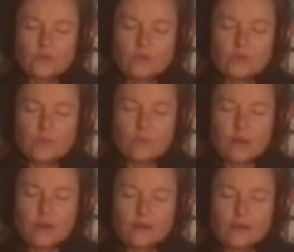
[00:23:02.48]
rocks in your
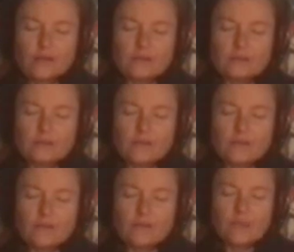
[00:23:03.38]
pocket
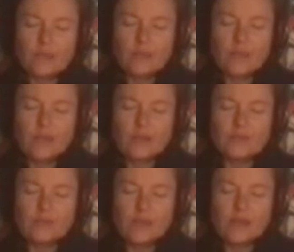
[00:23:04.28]
and